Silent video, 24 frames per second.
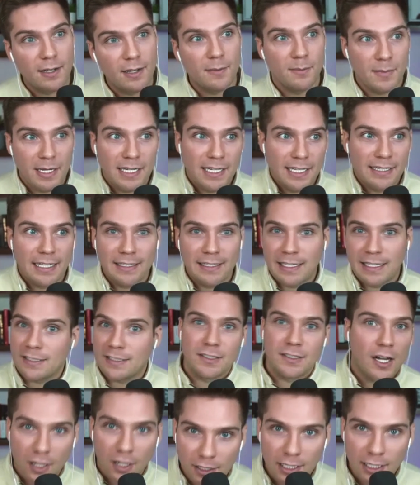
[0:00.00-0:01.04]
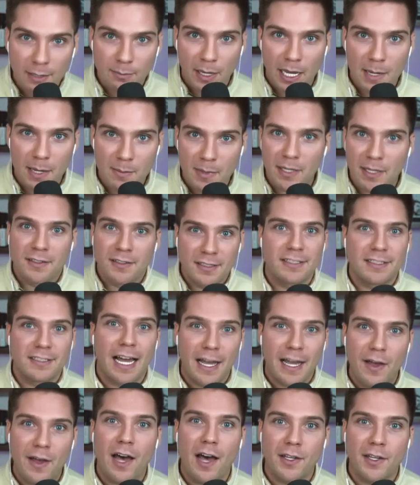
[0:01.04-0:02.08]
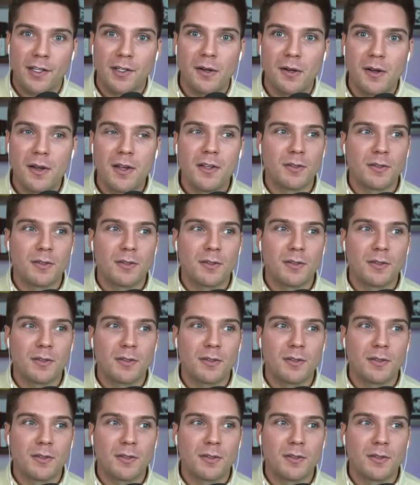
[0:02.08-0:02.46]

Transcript: Meaning that that's not clickbait because it's high value.